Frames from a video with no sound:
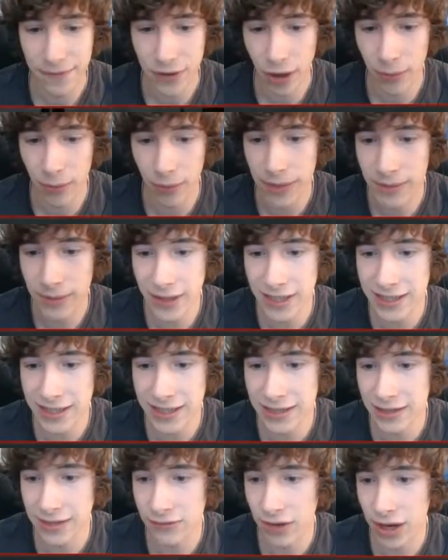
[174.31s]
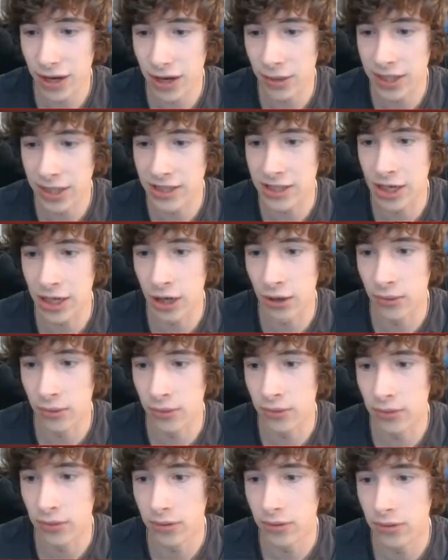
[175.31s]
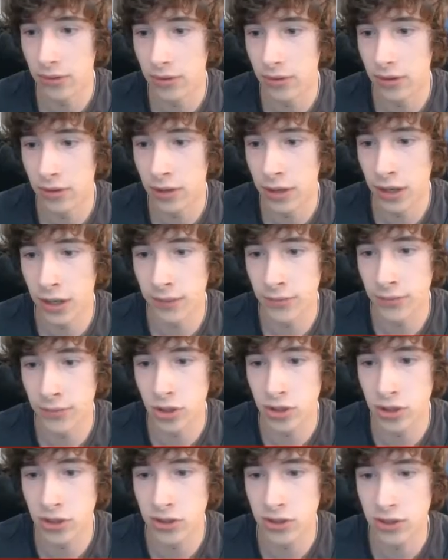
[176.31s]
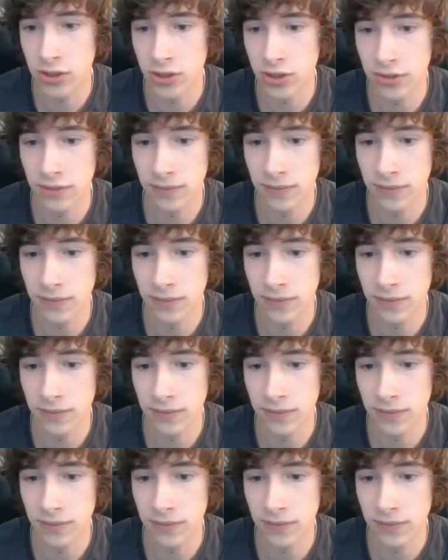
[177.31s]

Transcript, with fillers: Maybe this is the right way to go, and I'm just...